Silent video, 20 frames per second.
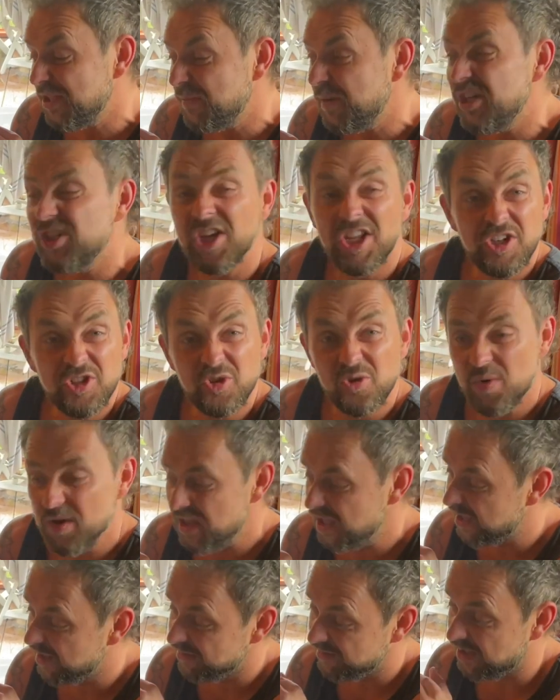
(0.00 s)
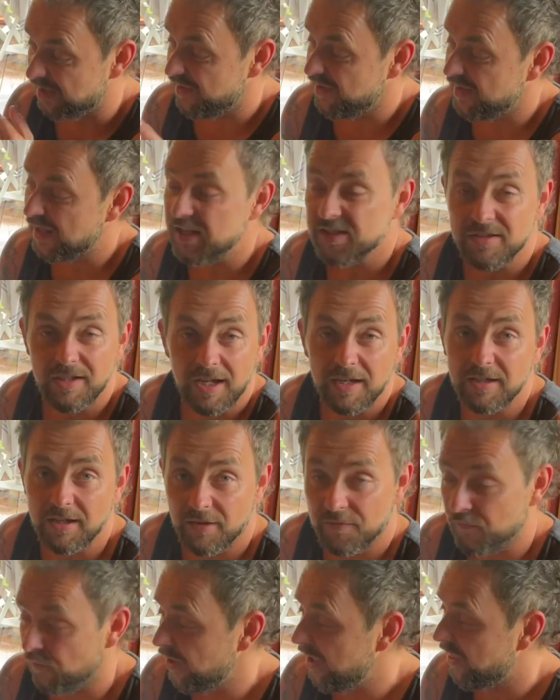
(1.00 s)
be gentle with it. So I think that's like
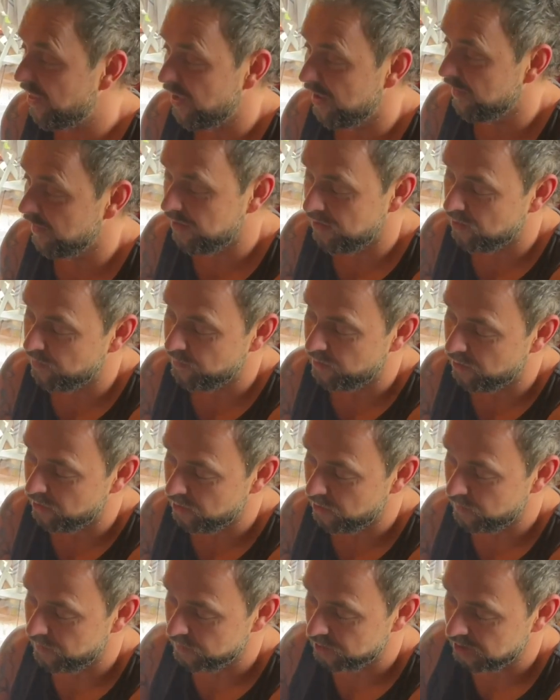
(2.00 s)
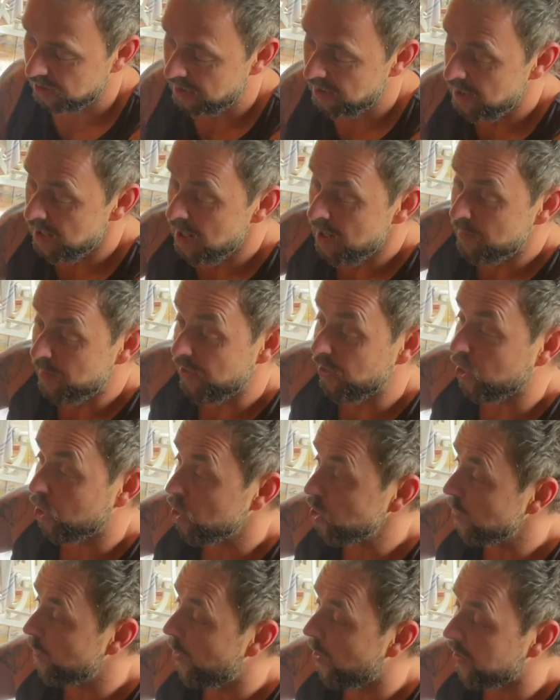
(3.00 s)
a free thing that you can put on your wheelchair. But the
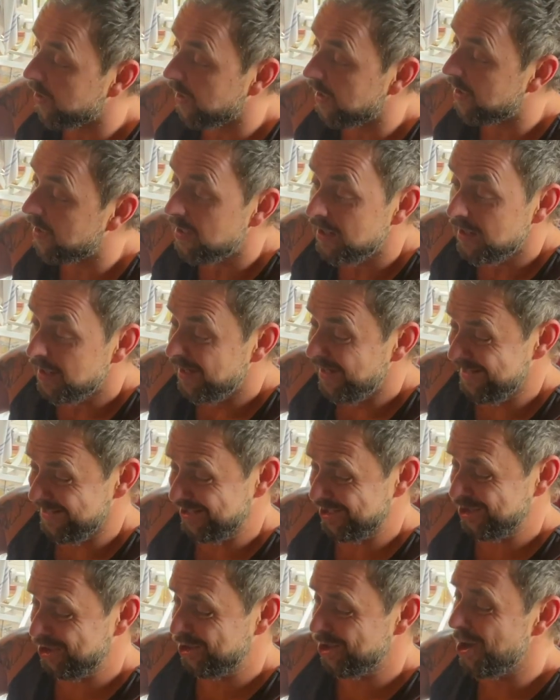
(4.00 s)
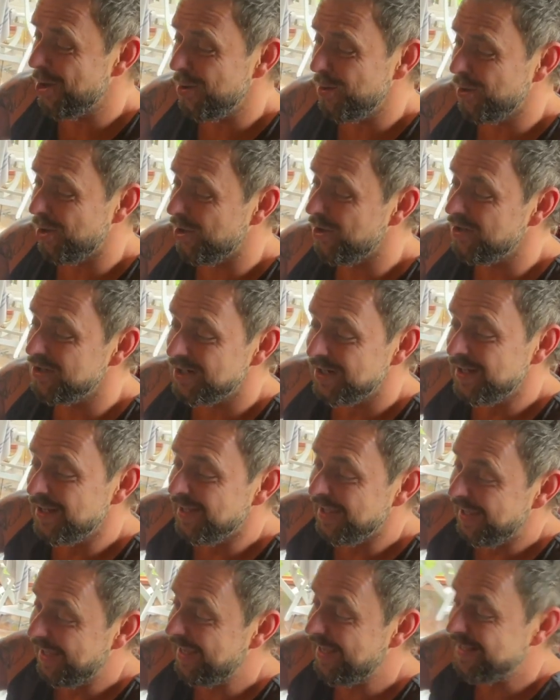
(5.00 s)
Cush Pocket is so good.
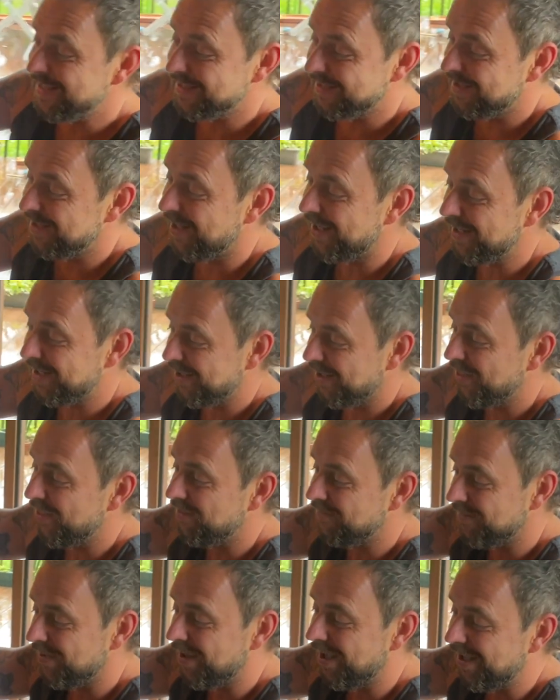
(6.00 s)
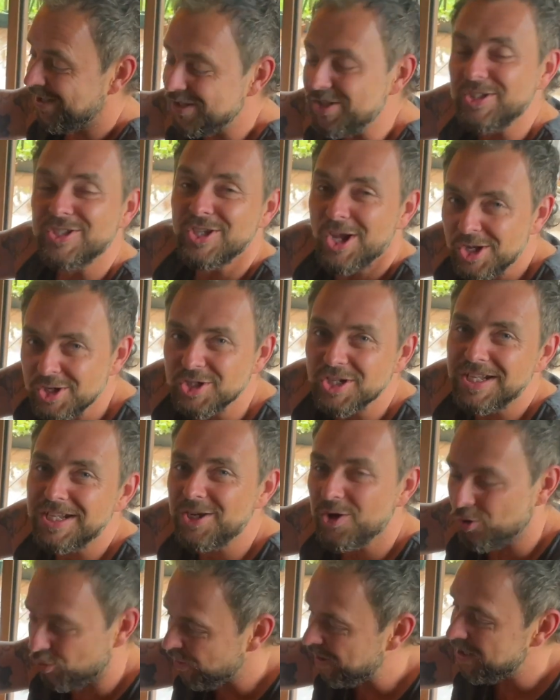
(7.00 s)
It is like such an
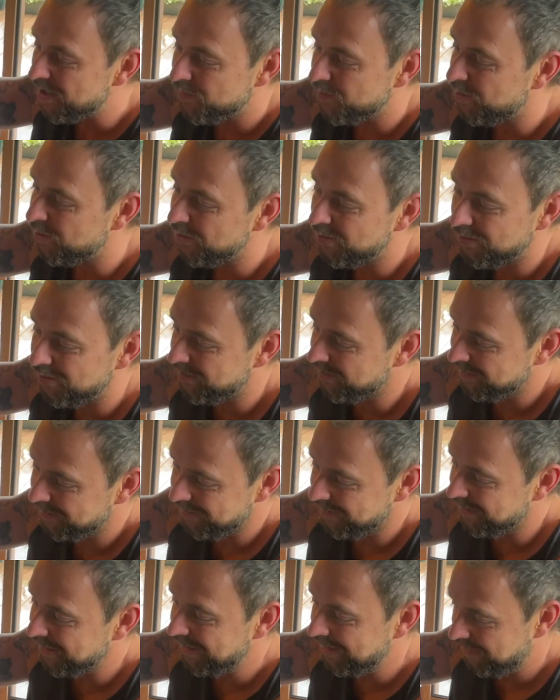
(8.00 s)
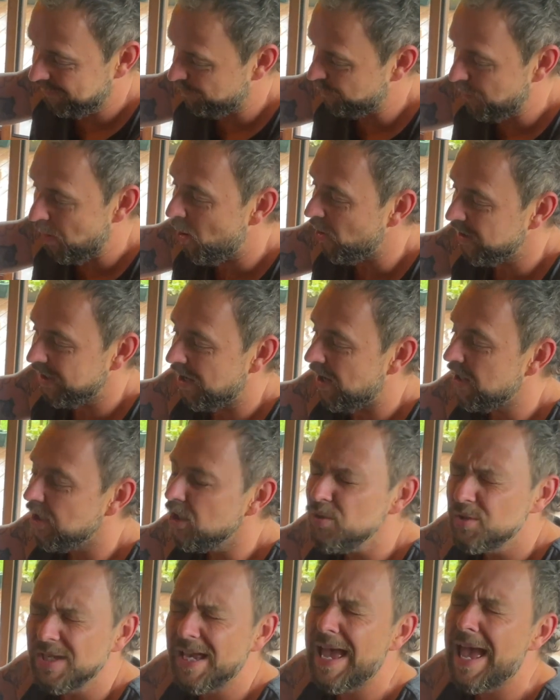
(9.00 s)
incredible pocket. I
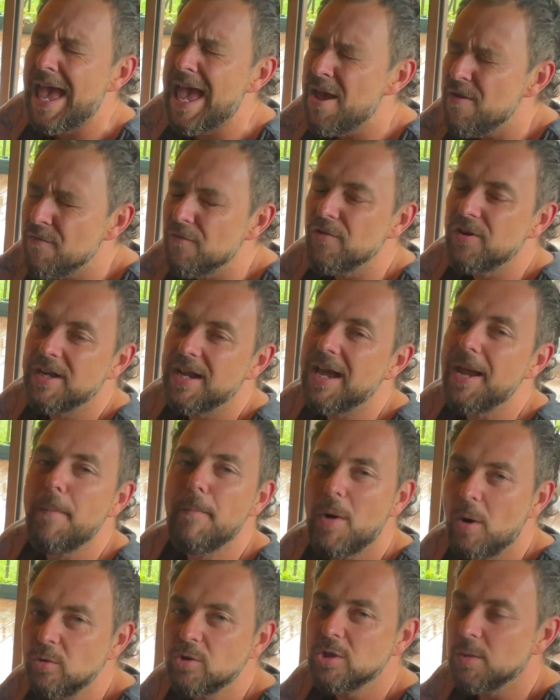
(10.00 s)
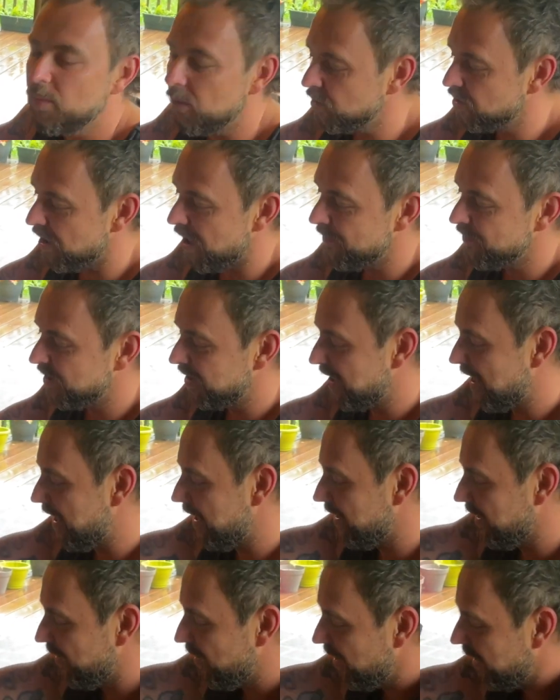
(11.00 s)
use it every day, multiple times a day,
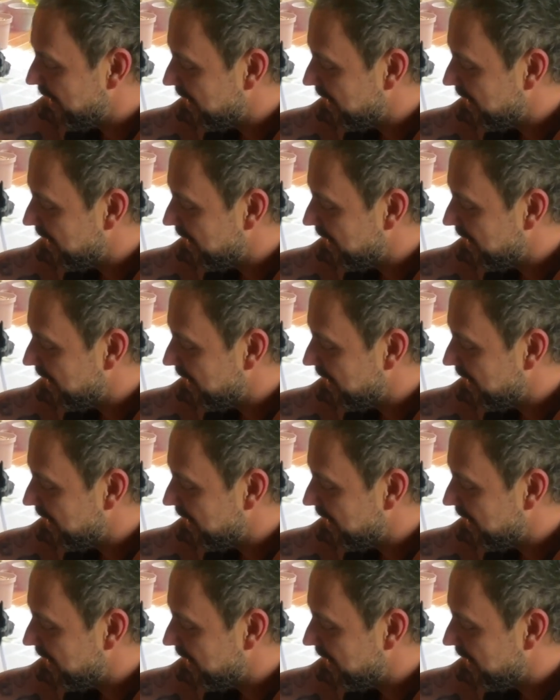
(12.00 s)
and I think